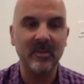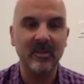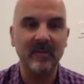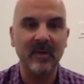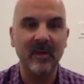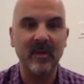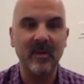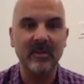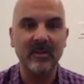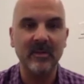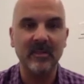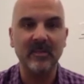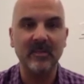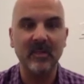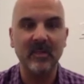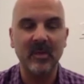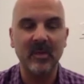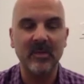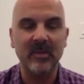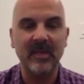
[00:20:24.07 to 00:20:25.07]
So we've always
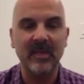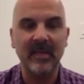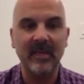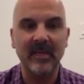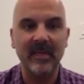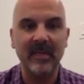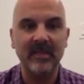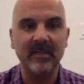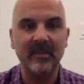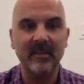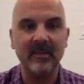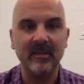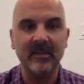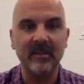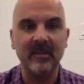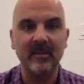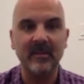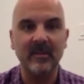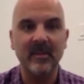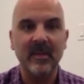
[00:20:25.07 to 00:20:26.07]
explored techniques to,
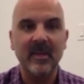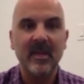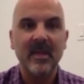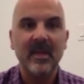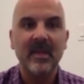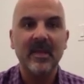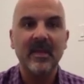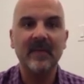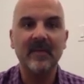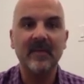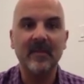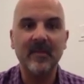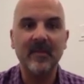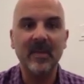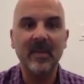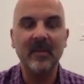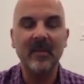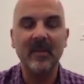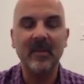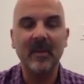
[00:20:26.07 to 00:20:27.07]
to give the
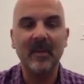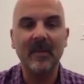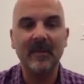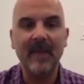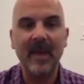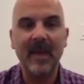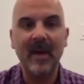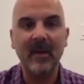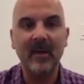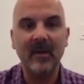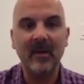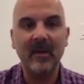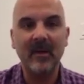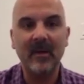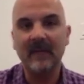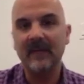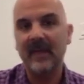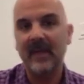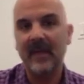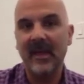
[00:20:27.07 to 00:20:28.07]
minimum amount
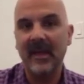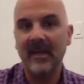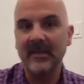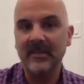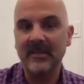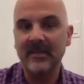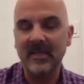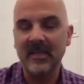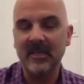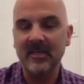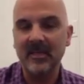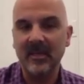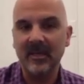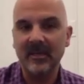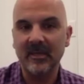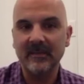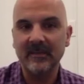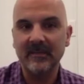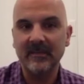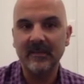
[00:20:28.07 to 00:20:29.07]
of
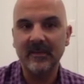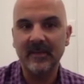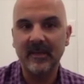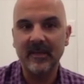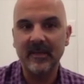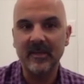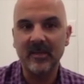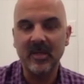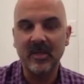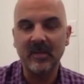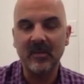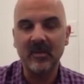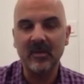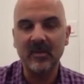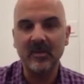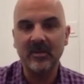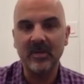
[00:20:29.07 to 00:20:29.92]
anesthesia, like a general.